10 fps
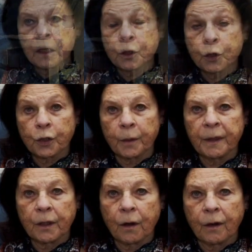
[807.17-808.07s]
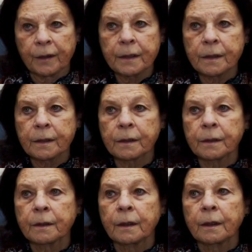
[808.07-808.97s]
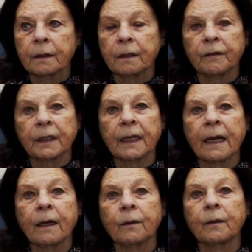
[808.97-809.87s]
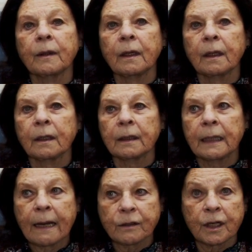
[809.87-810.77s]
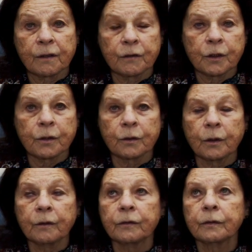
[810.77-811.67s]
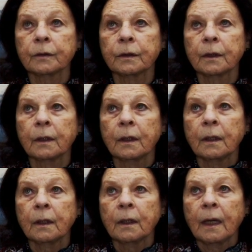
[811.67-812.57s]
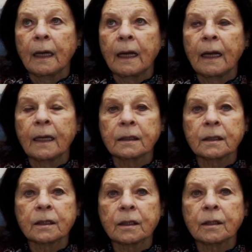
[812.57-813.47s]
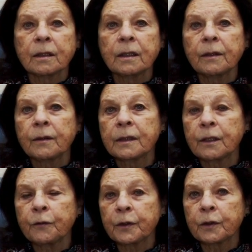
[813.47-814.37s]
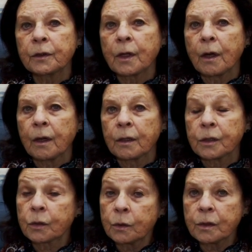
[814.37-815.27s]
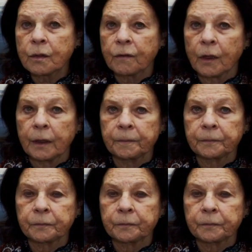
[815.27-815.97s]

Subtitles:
He's a German artist living now outside of Düsseldorf. And there are different schools of art,